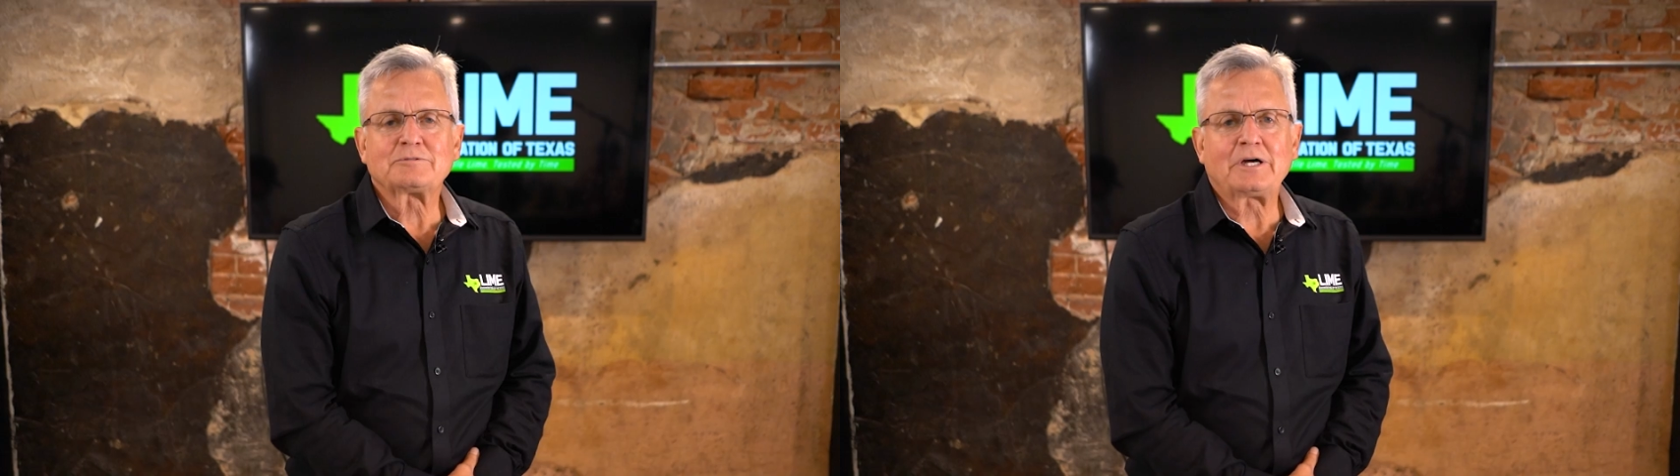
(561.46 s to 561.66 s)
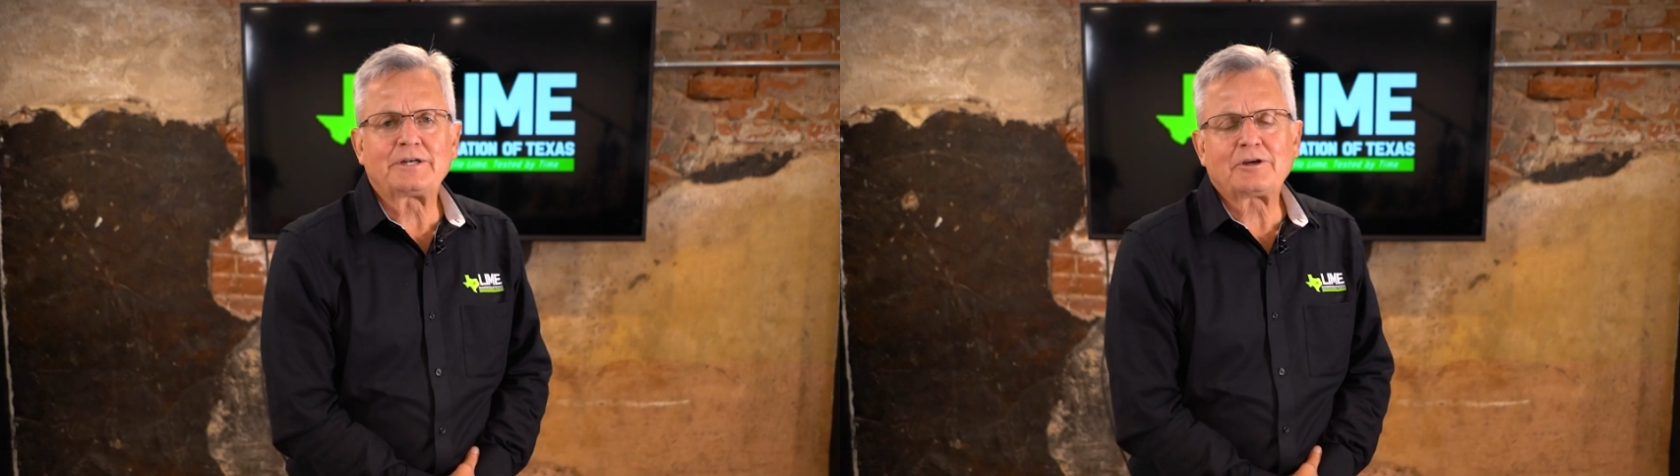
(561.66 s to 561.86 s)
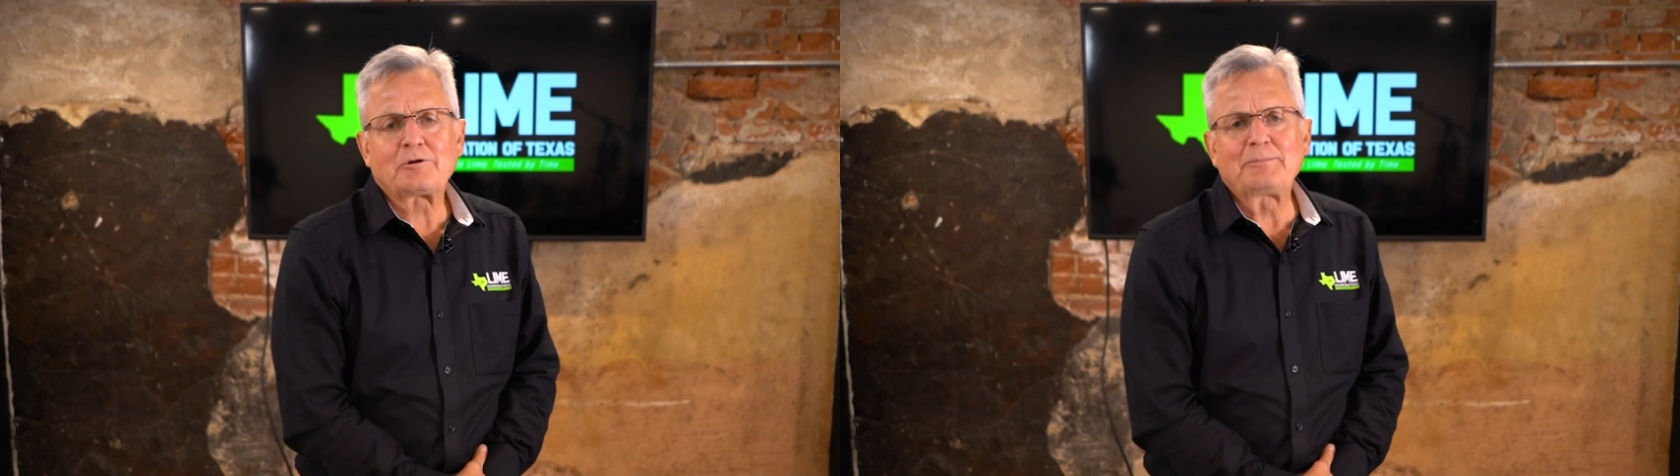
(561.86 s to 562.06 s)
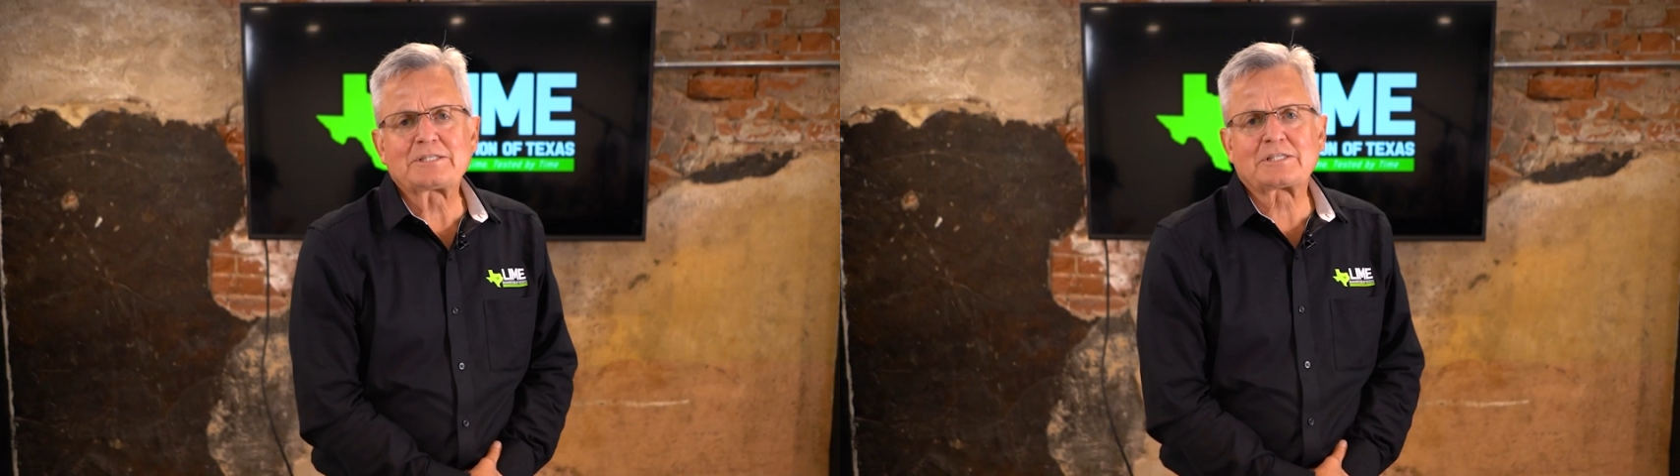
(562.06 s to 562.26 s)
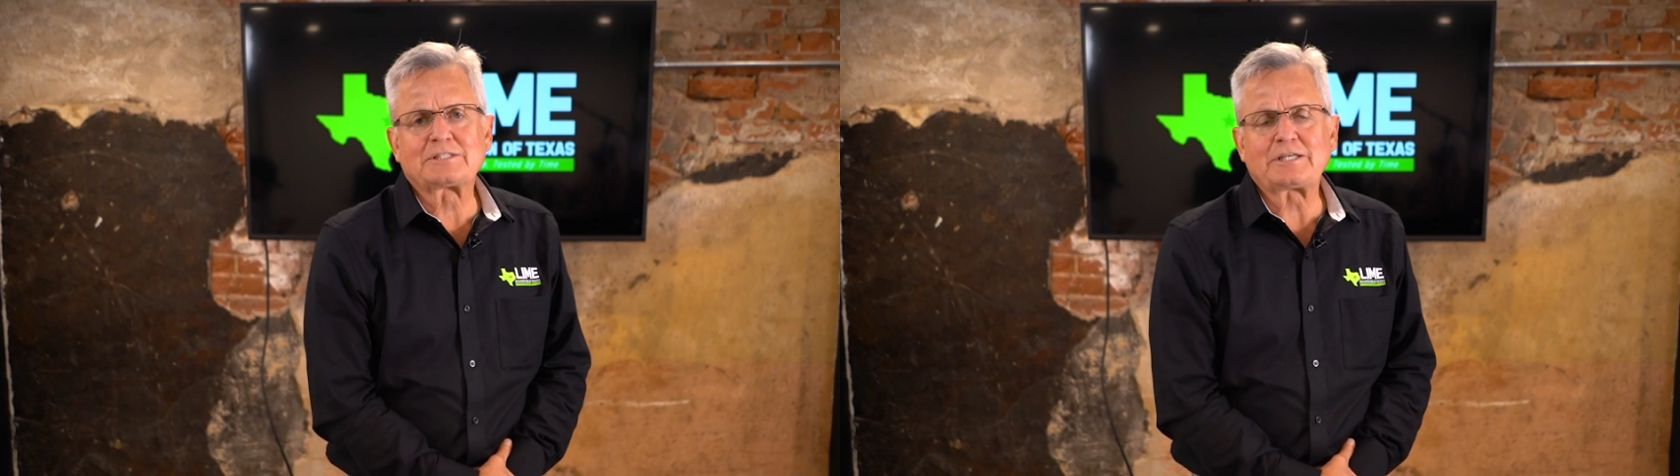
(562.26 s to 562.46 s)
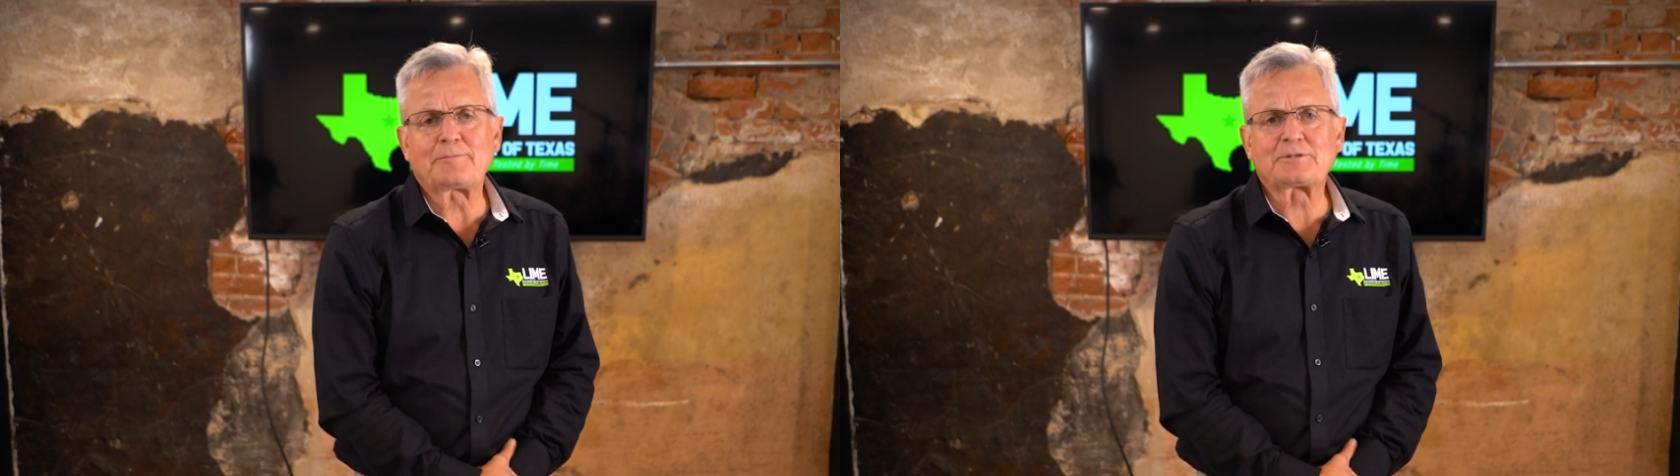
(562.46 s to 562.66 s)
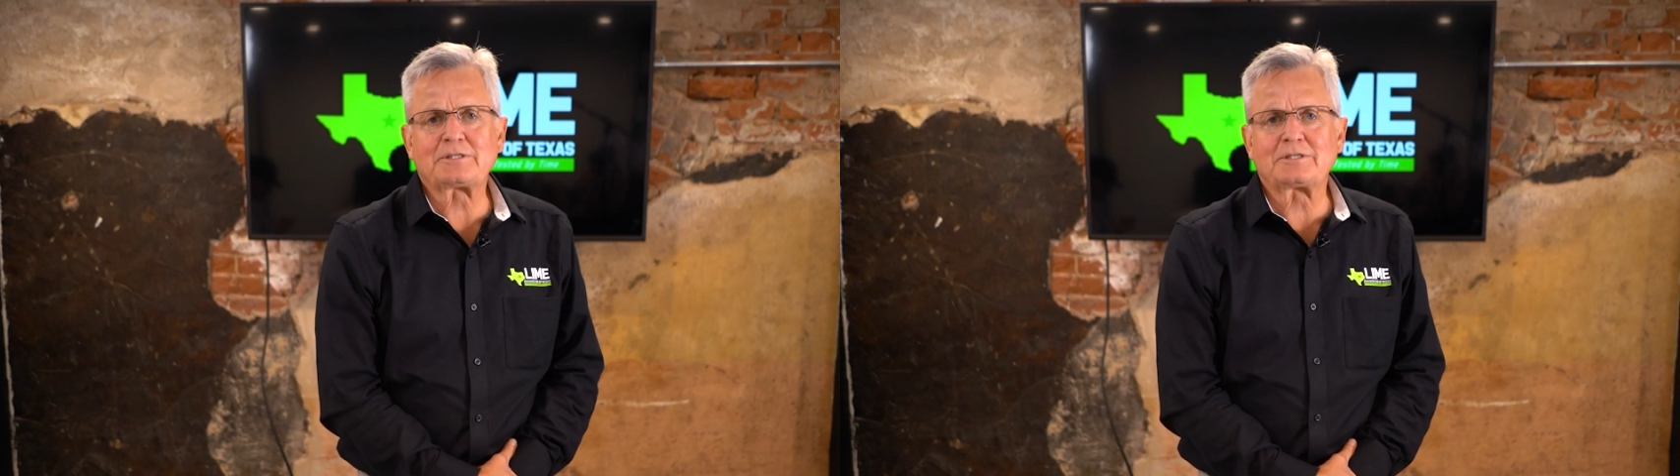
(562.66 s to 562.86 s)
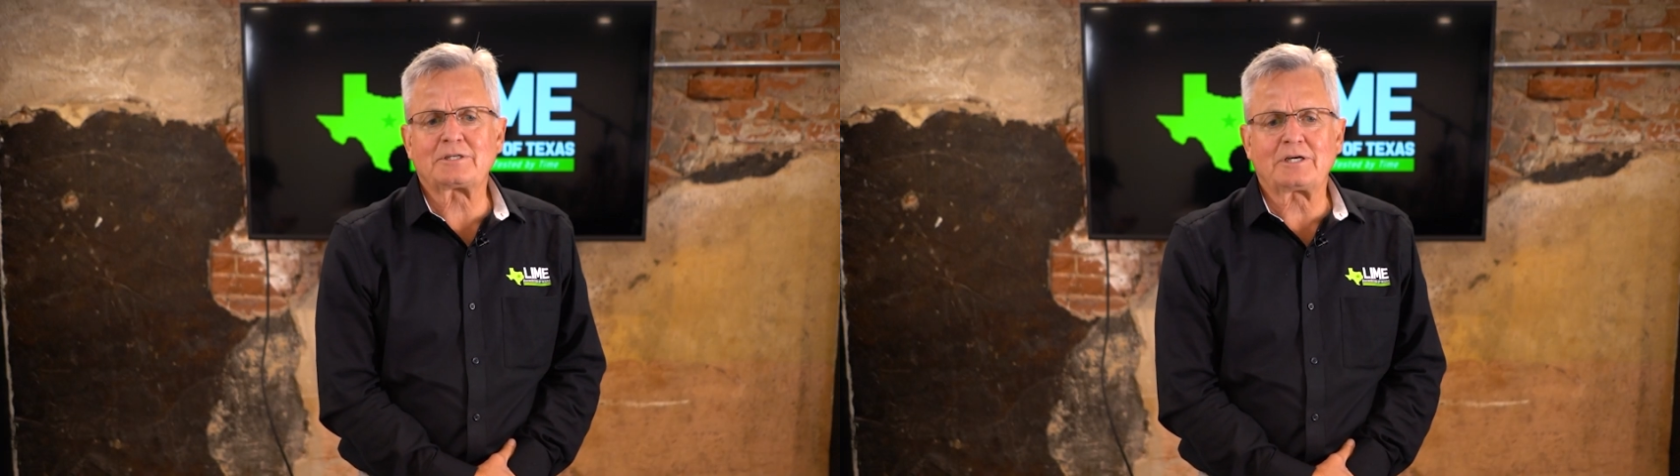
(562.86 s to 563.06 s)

Another misconception